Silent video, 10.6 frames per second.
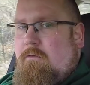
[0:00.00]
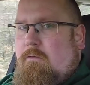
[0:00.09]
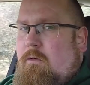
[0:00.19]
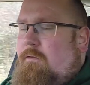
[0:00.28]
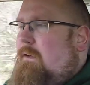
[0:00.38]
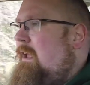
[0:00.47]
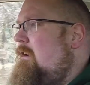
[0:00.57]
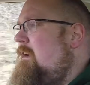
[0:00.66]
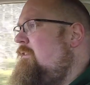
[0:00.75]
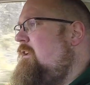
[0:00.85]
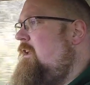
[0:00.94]
roof here
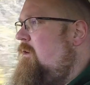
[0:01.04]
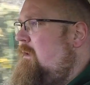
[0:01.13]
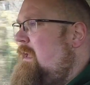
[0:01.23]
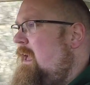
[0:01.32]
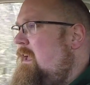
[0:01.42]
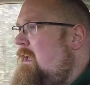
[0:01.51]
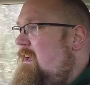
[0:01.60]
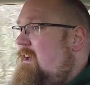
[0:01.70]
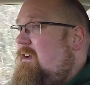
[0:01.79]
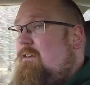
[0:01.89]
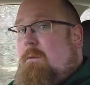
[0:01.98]
in the UK
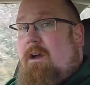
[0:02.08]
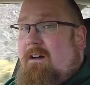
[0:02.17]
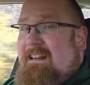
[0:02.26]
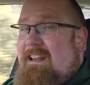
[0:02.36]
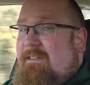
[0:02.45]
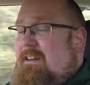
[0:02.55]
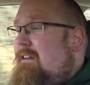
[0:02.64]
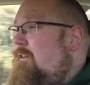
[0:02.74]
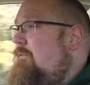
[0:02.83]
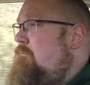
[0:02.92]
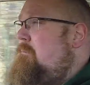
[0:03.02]
because we are living in
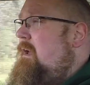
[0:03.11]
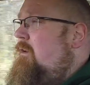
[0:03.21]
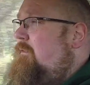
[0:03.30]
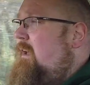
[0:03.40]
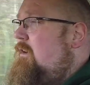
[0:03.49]
a bit of a